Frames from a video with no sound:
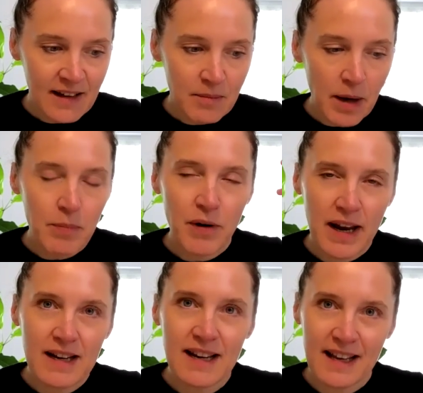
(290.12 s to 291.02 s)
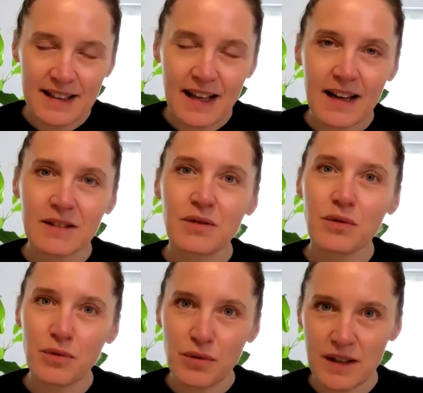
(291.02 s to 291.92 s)
my brain linked that
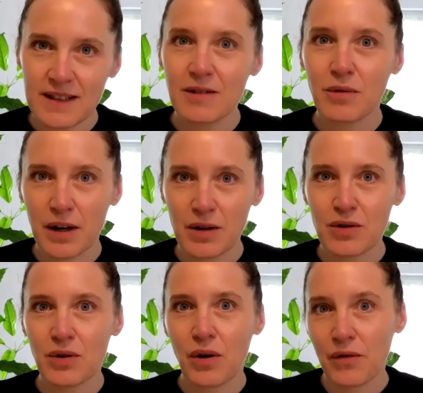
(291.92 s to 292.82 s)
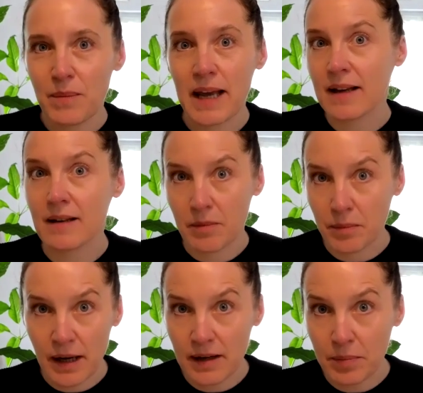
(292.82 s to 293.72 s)
to the situation of making an
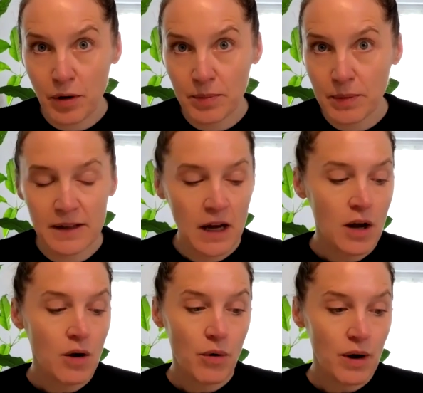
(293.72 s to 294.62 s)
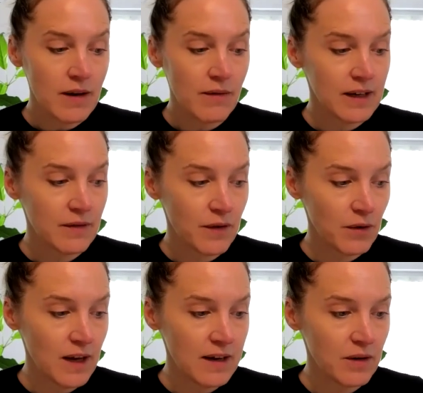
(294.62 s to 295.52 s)
appointment, or even if you
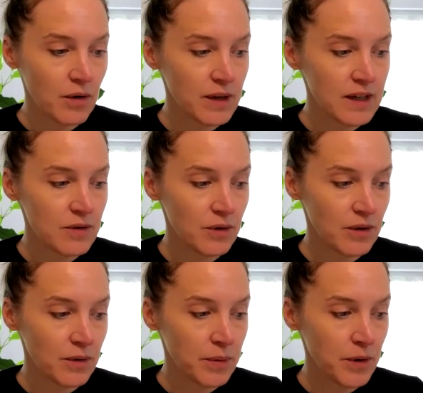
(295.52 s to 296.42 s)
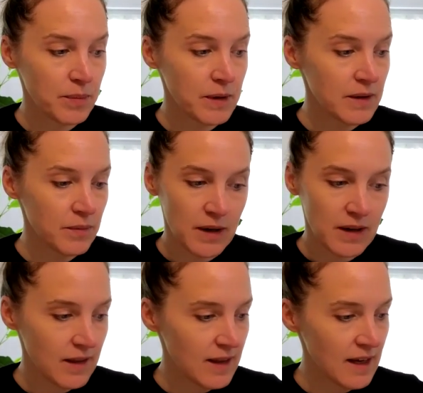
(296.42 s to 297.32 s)
then go into your appointment
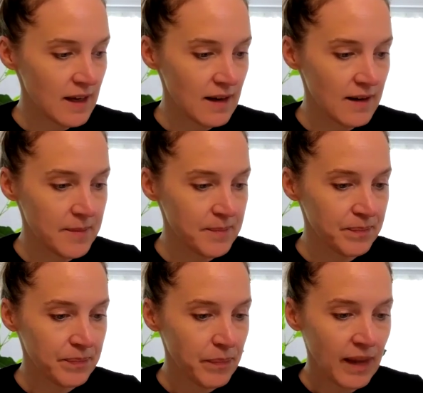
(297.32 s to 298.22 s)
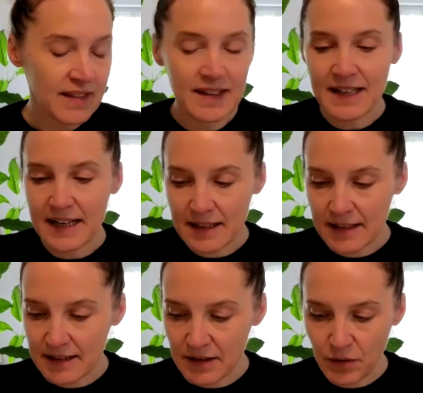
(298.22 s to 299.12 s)
with the
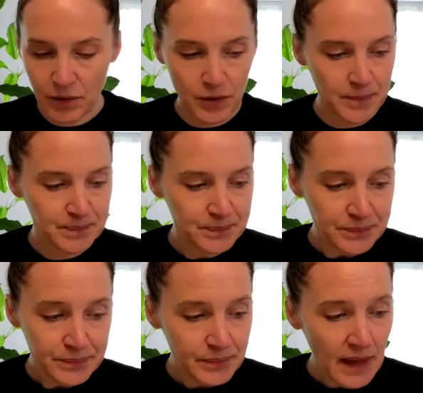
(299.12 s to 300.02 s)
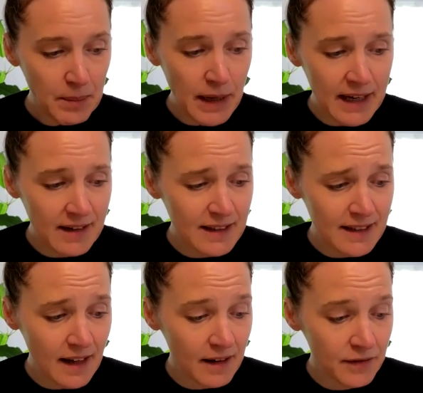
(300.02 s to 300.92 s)
dentist or medical
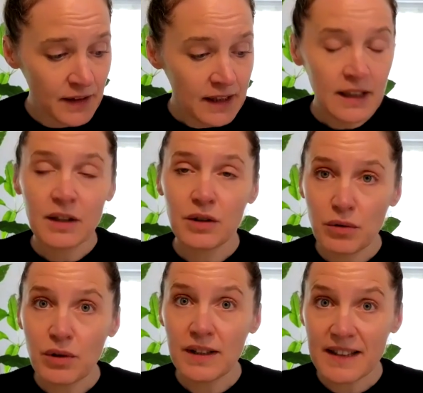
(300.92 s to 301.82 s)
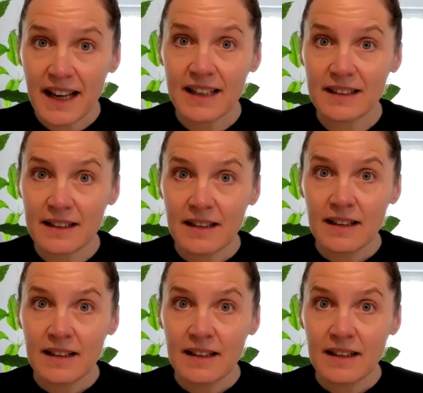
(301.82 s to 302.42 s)
staff, you can then